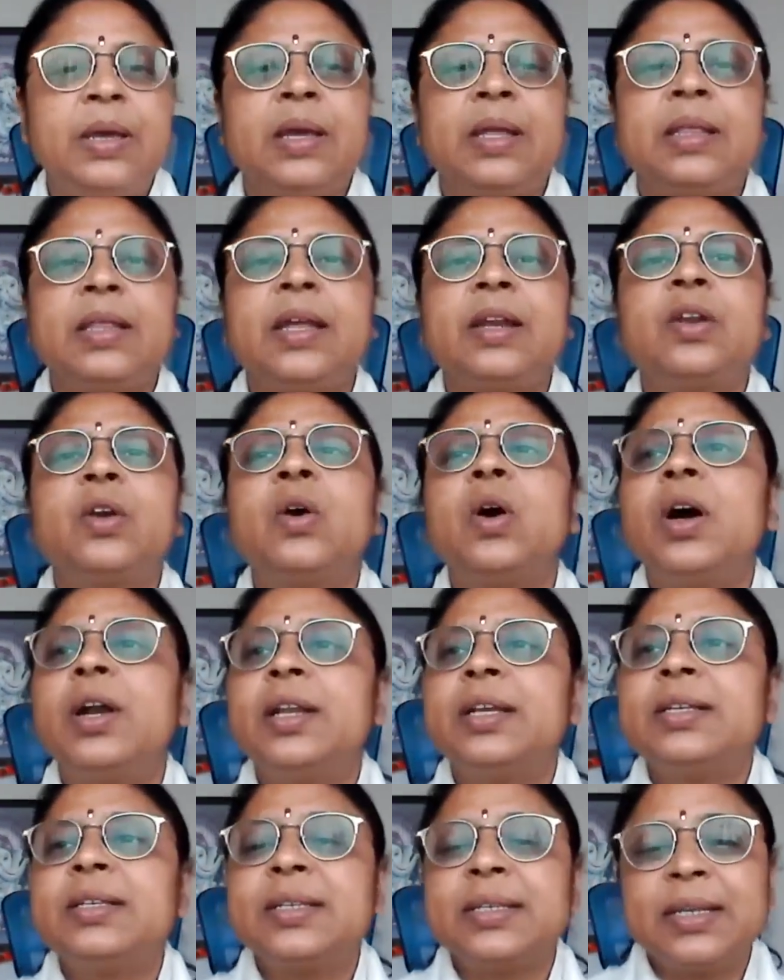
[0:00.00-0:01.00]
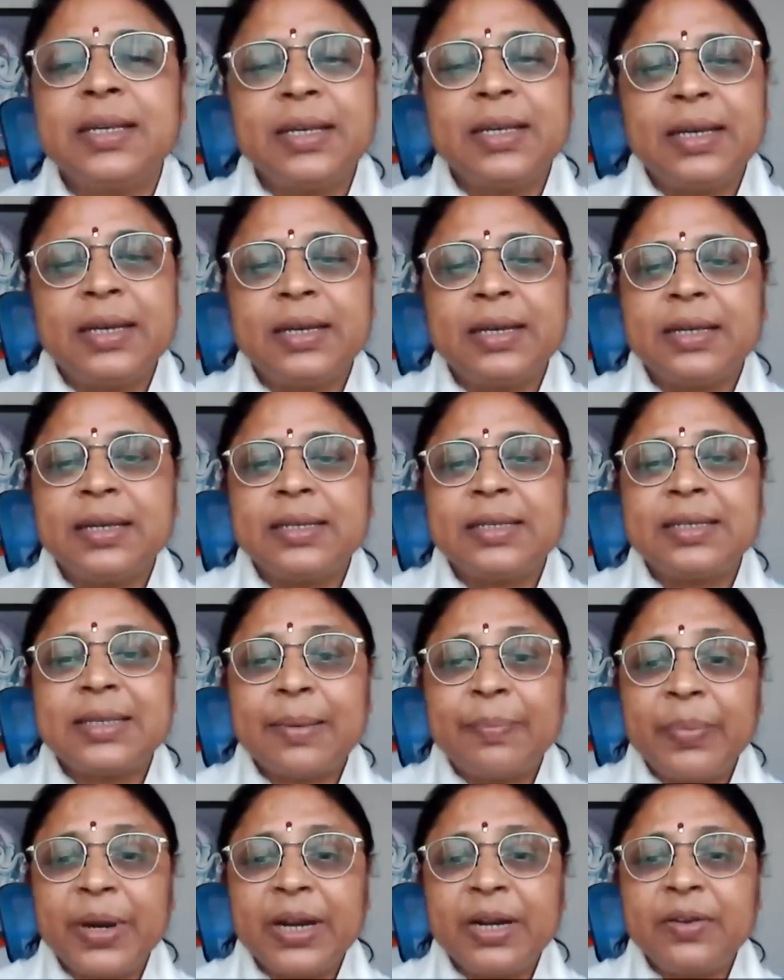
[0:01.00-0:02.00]
That God is
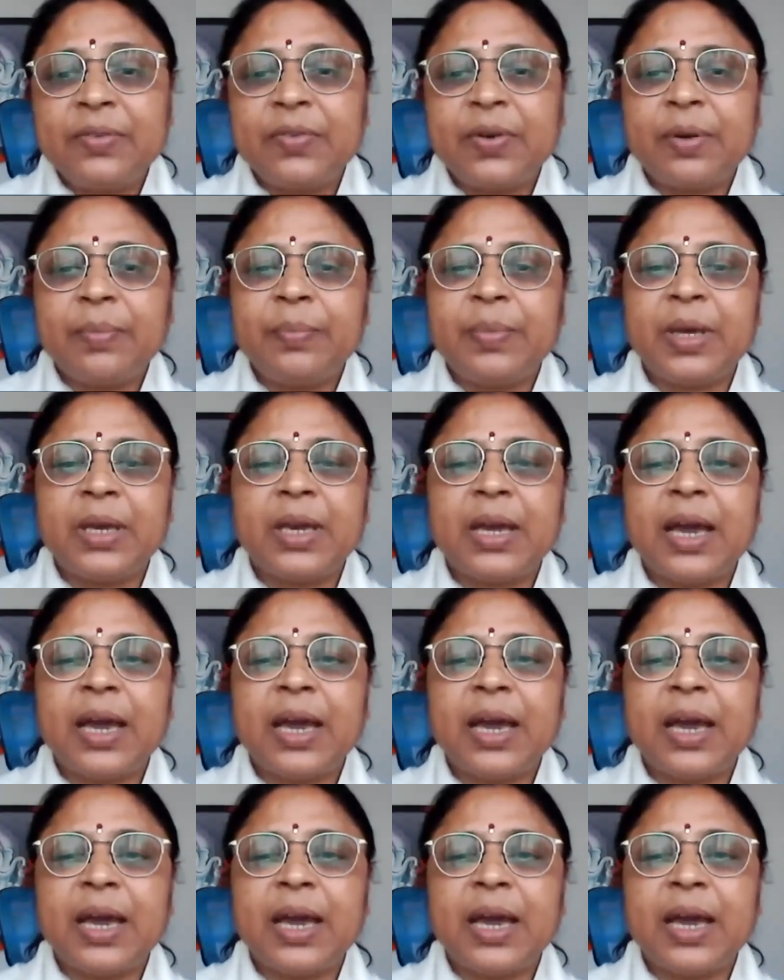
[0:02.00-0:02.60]
separate from me.